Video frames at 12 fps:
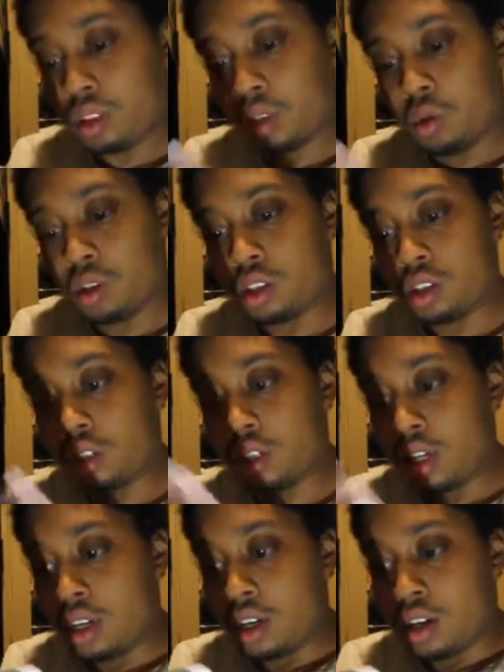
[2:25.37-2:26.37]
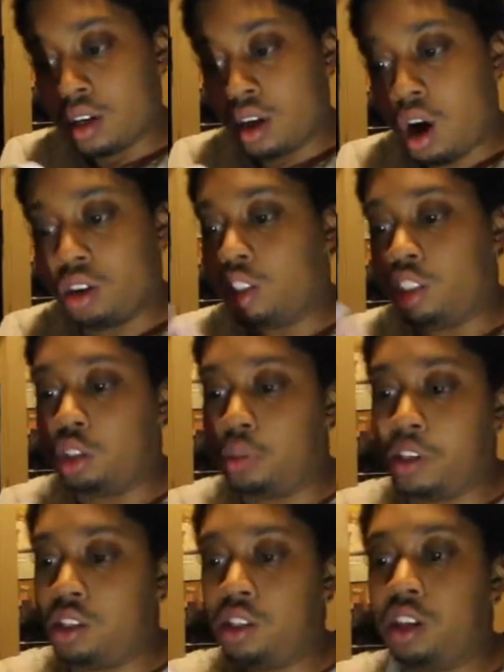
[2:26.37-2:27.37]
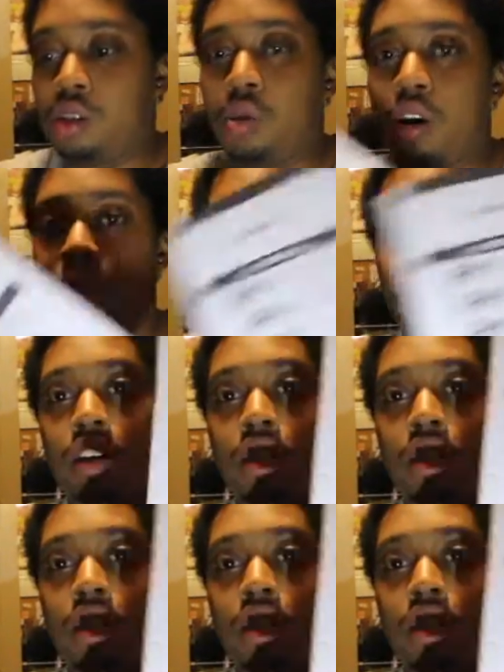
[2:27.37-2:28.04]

what is this? Oh, this is just basically telling you what everything